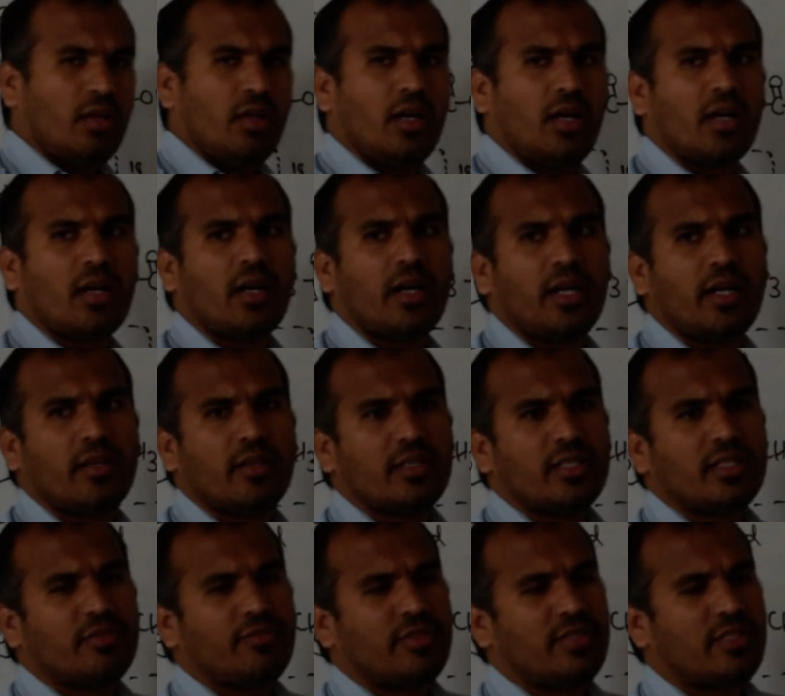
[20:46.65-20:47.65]
according
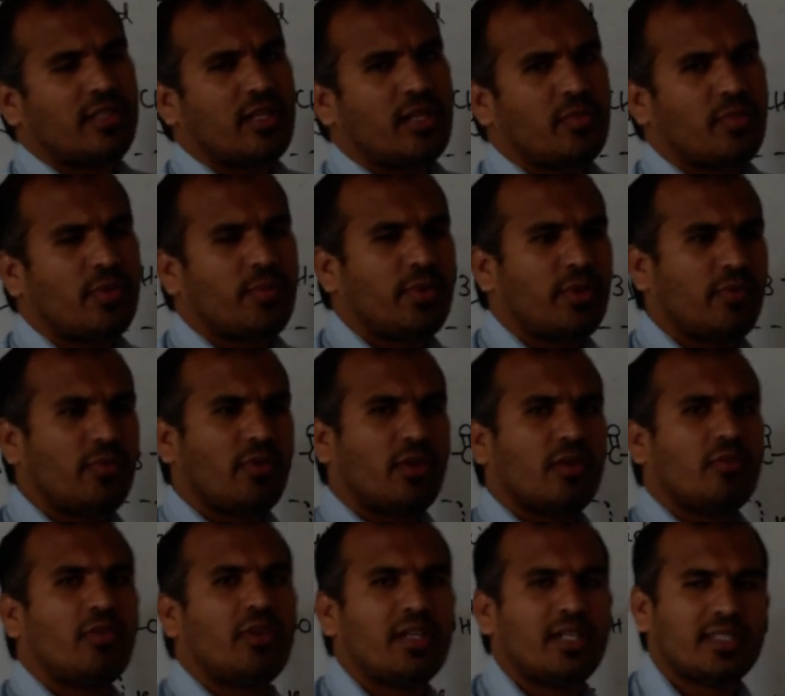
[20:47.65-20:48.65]
to this physical property,
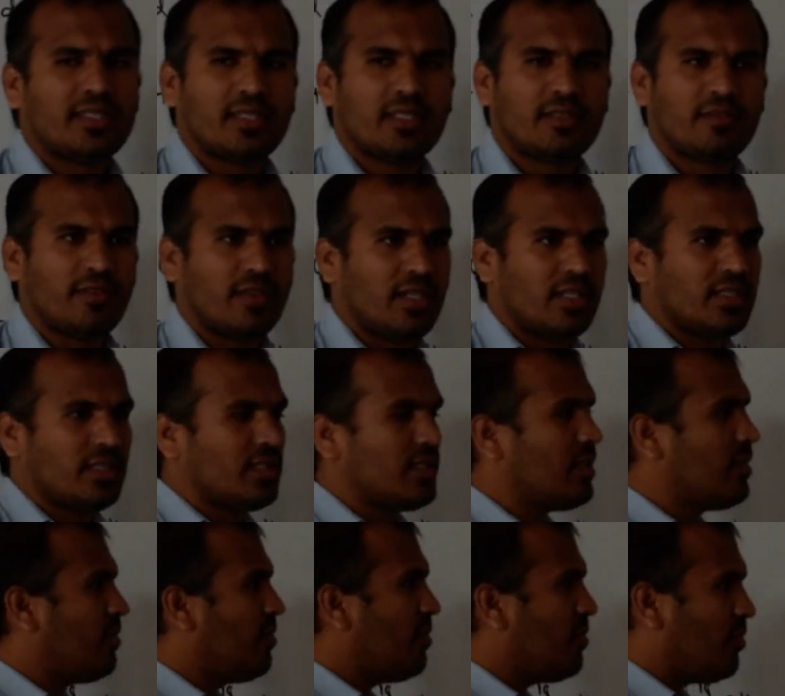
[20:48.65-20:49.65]
what we will discuss first?
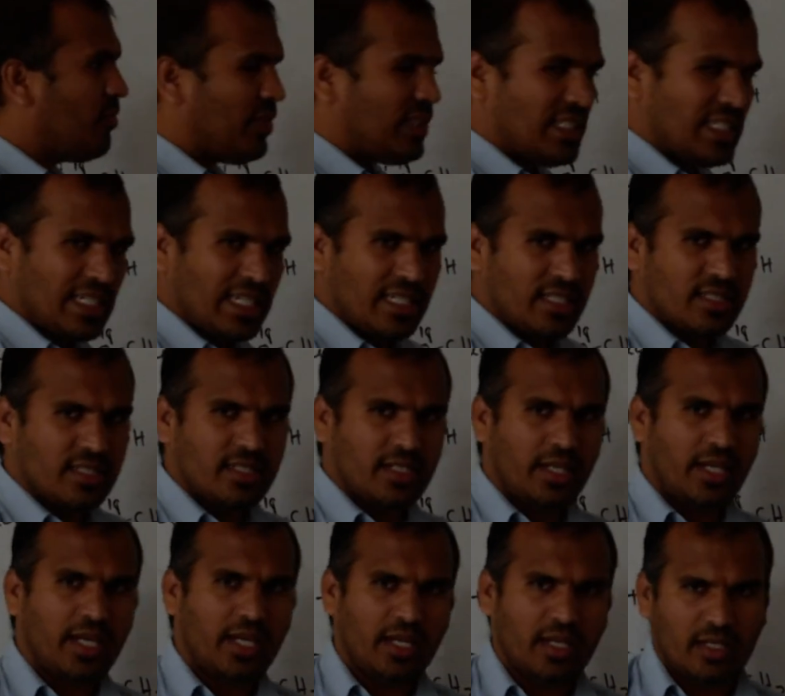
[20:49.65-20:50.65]
Physical
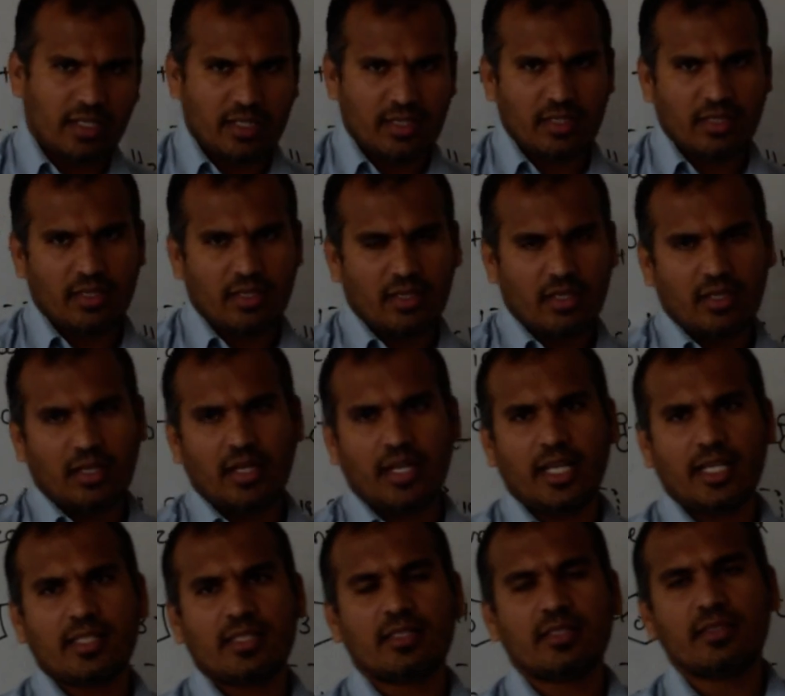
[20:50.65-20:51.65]
state.
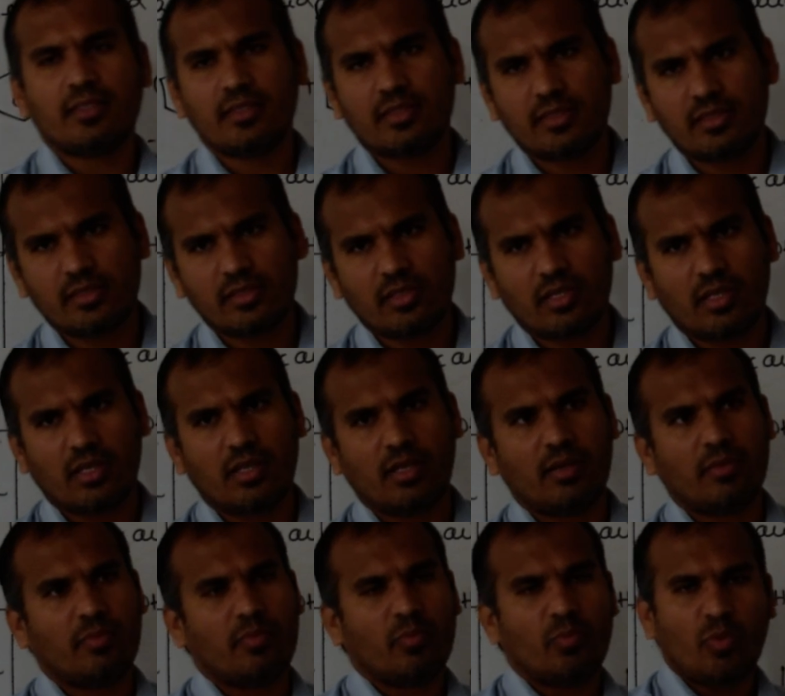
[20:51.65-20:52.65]
Next is
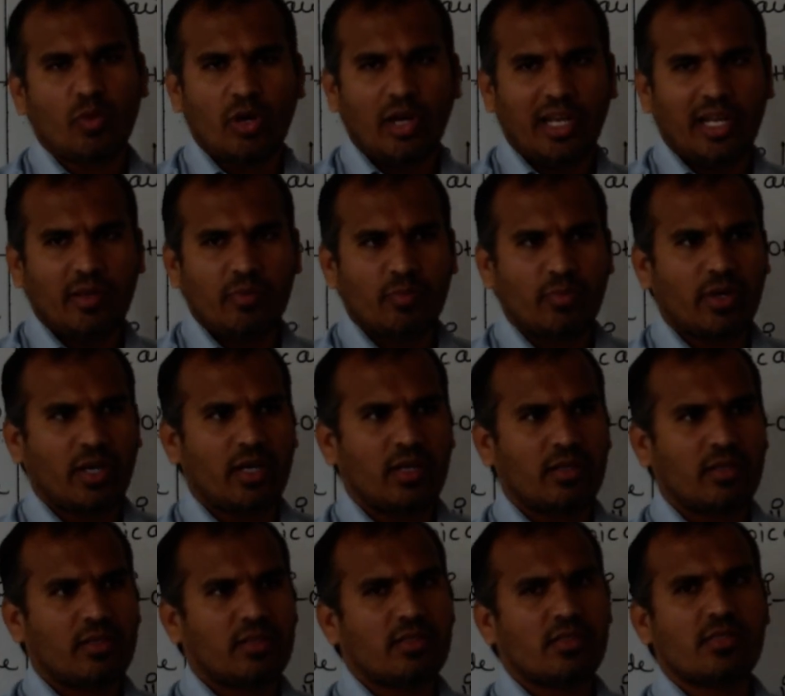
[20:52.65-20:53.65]
boiling point,
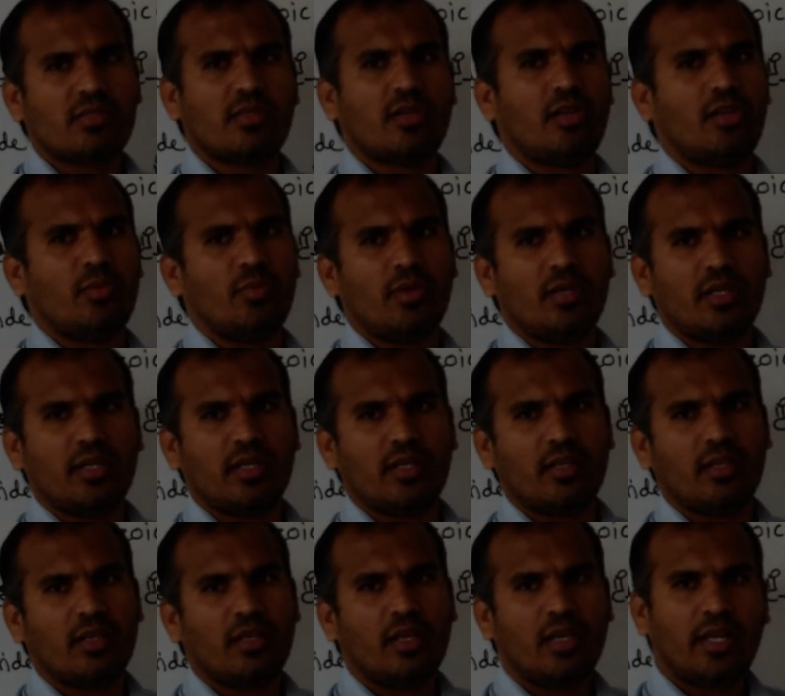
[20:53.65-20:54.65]
solubility.
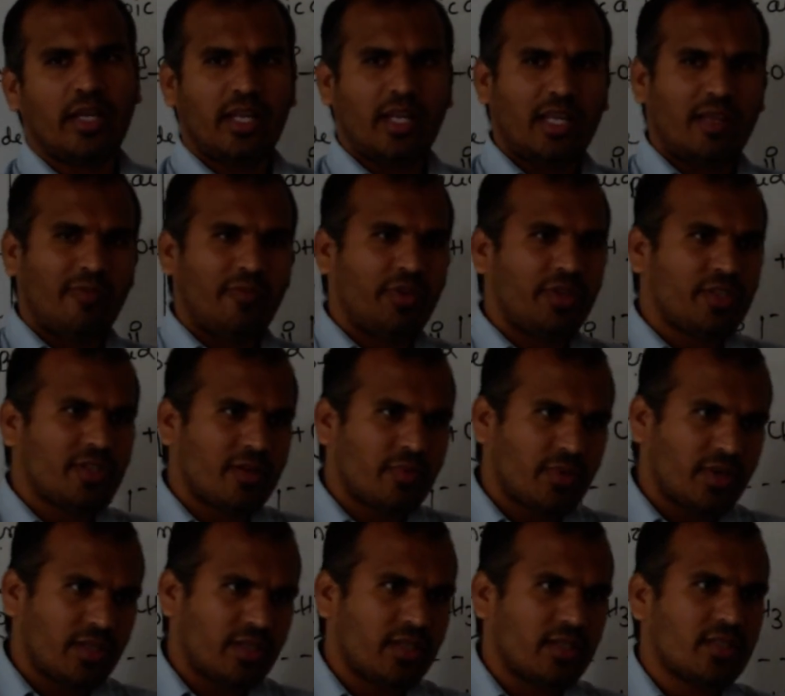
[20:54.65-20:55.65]
In every
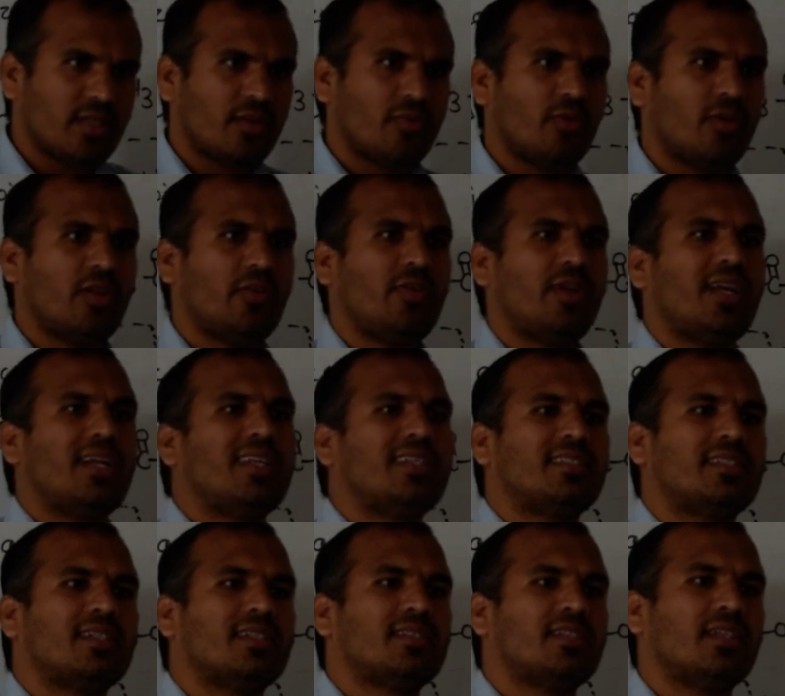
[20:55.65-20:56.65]
chapter, these are only we are
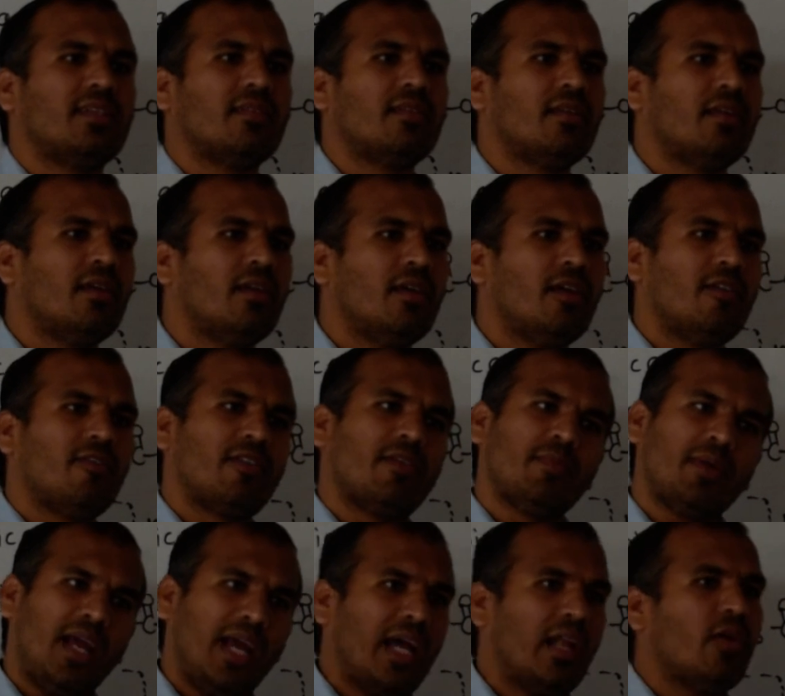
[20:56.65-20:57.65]
discussing.
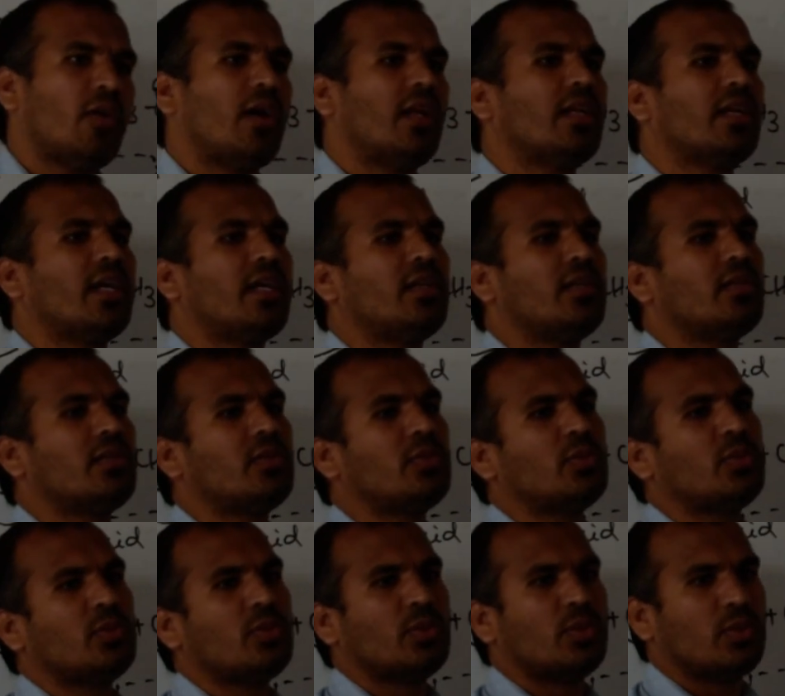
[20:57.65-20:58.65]
From halogen
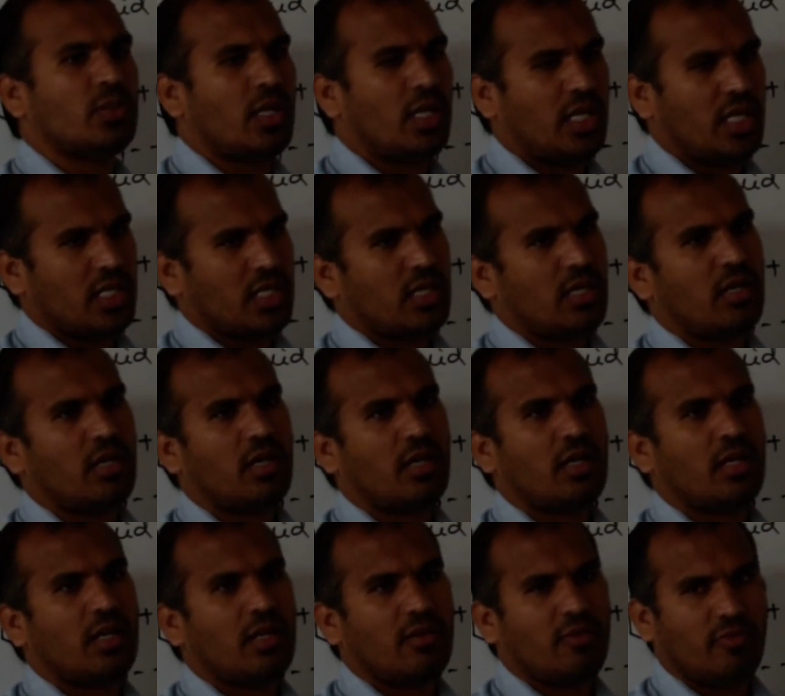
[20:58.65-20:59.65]
to
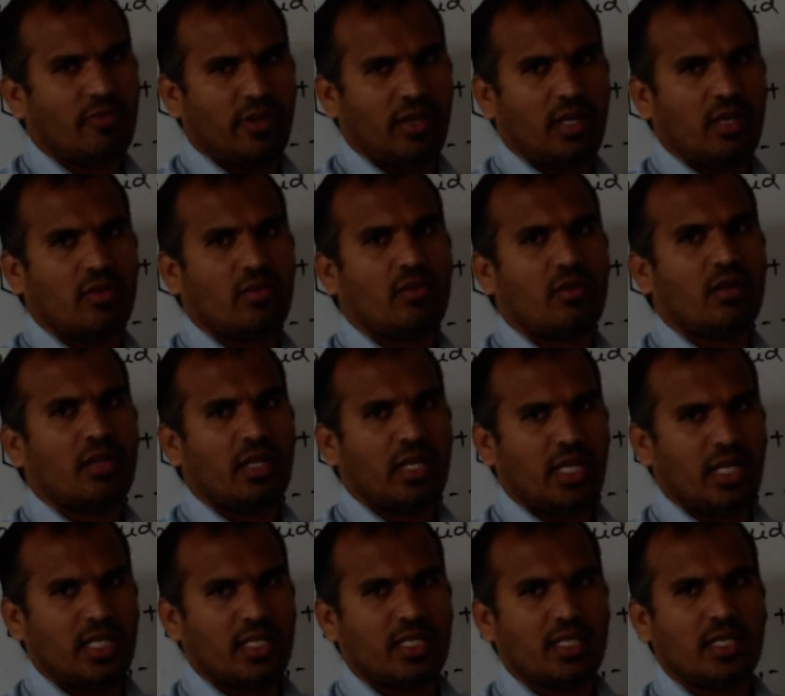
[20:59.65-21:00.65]
alcohol, phenol,
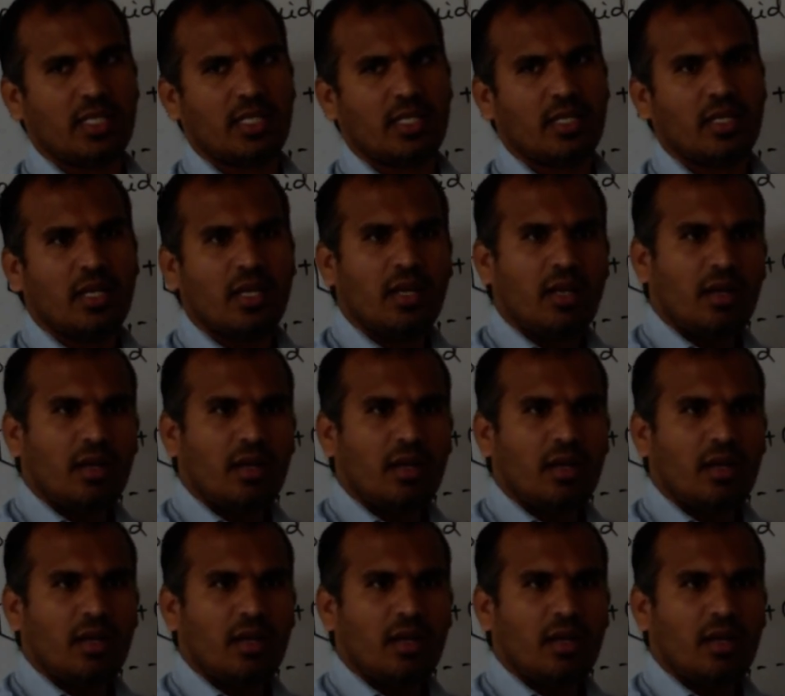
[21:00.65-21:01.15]
ether,